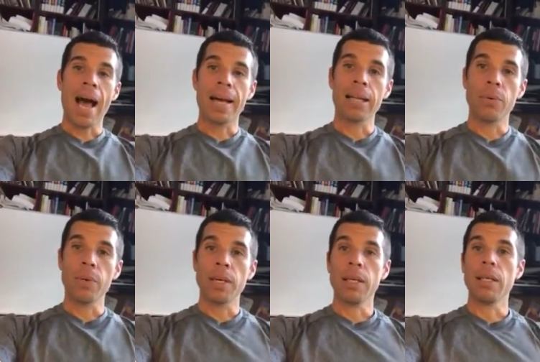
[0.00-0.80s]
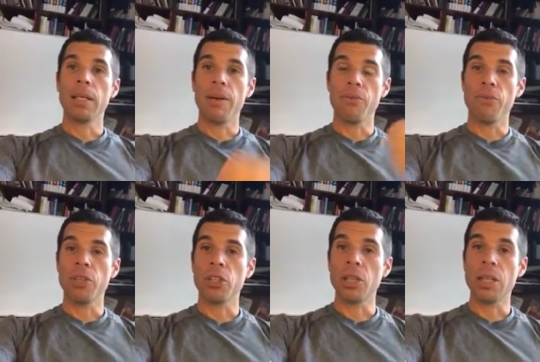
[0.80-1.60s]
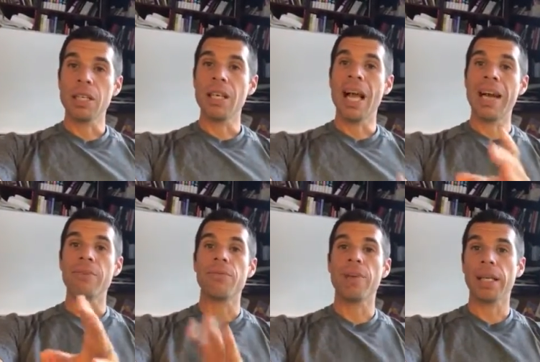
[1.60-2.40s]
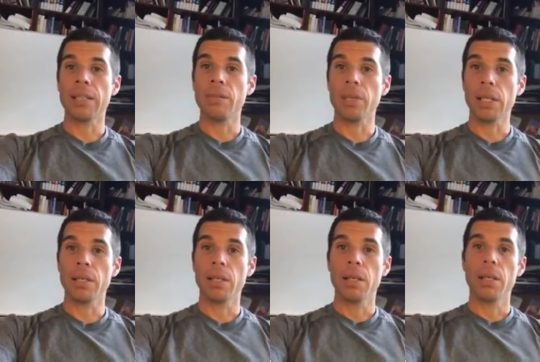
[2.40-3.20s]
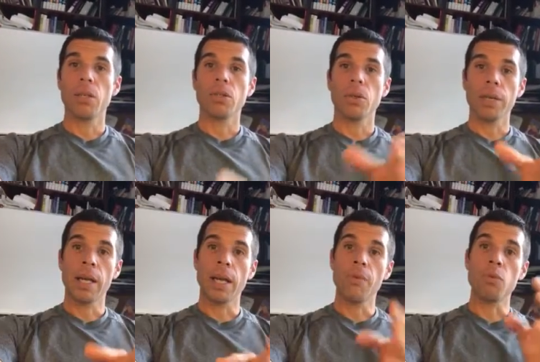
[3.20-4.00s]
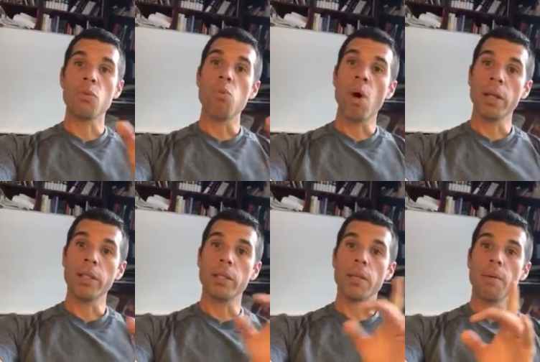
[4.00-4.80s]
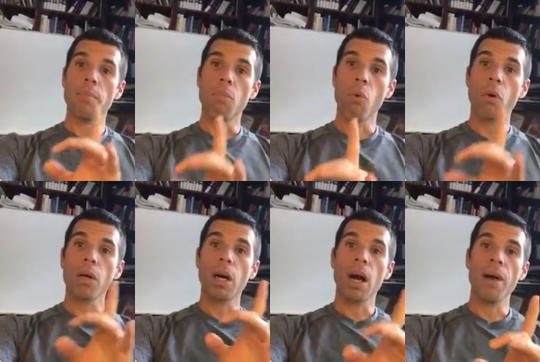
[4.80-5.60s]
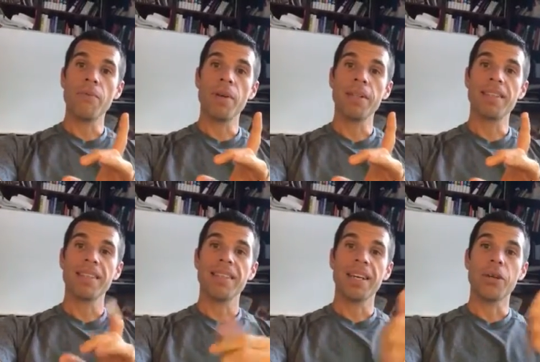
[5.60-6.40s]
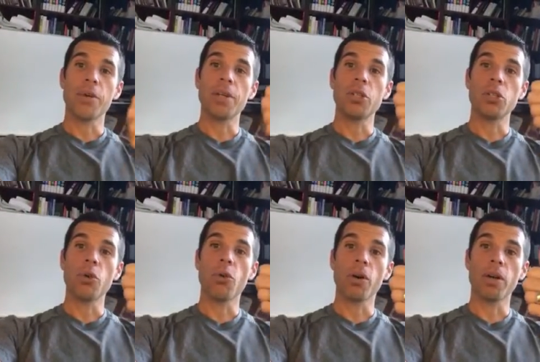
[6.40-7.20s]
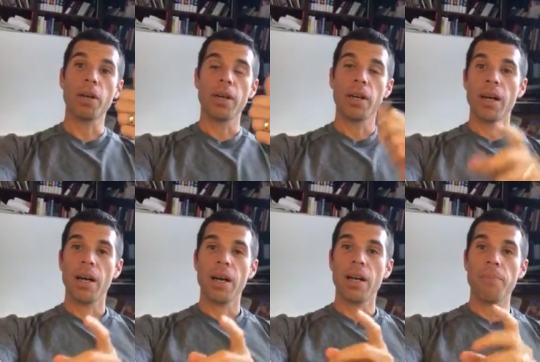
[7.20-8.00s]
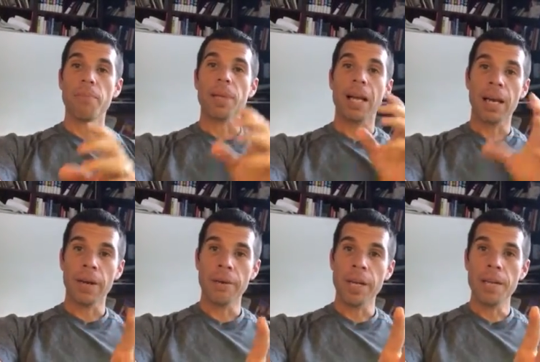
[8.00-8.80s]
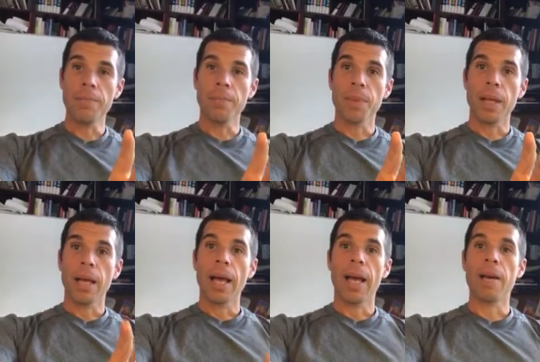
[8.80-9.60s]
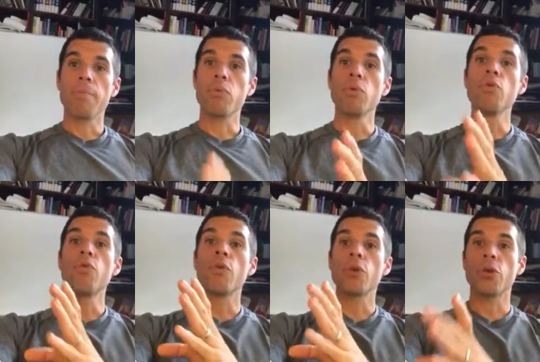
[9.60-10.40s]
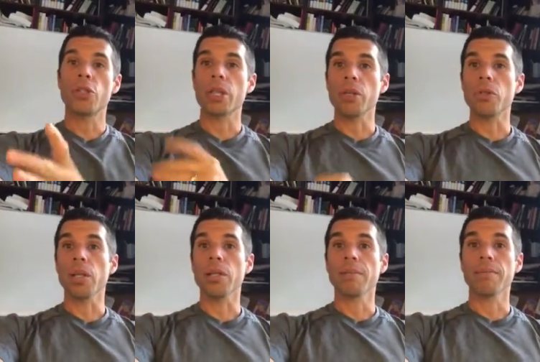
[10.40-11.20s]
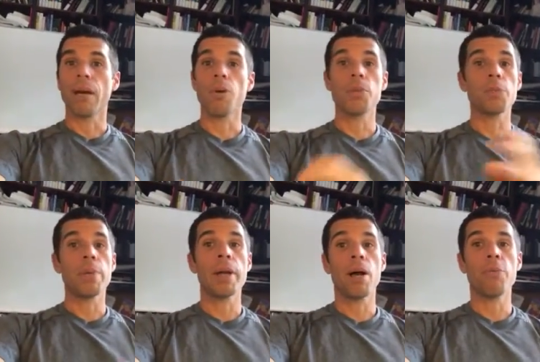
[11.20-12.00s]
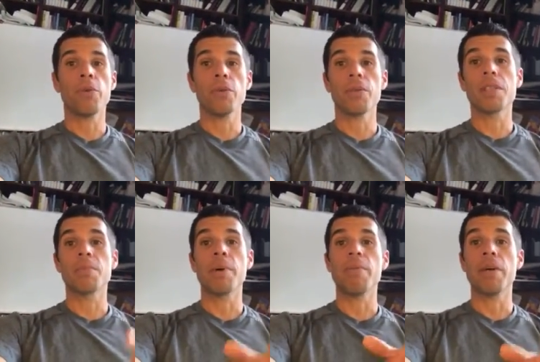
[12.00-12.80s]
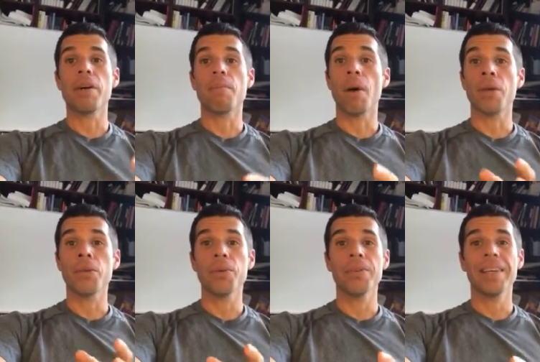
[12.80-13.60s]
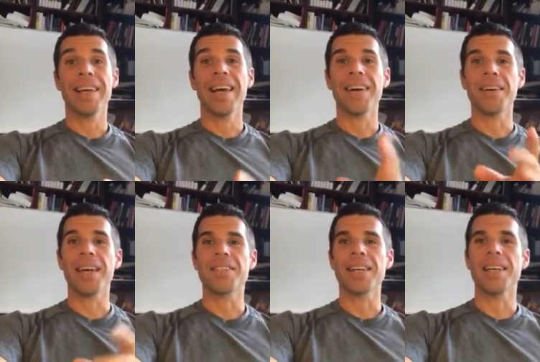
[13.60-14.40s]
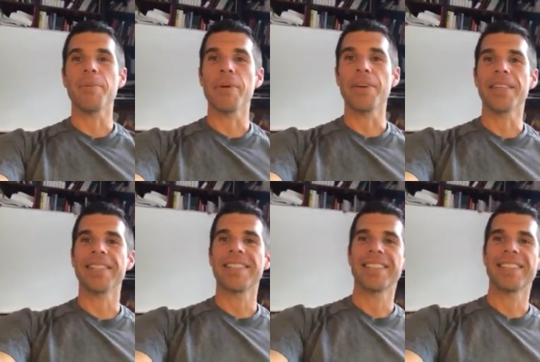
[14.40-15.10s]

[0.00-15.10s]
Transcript: adequately, efficiently, and effectively. So again, if you want more confidence, increase your um, clarity, and improve your skill set. I hope this has been helpful. This has been me, Armando, and I'll catch you later, brother.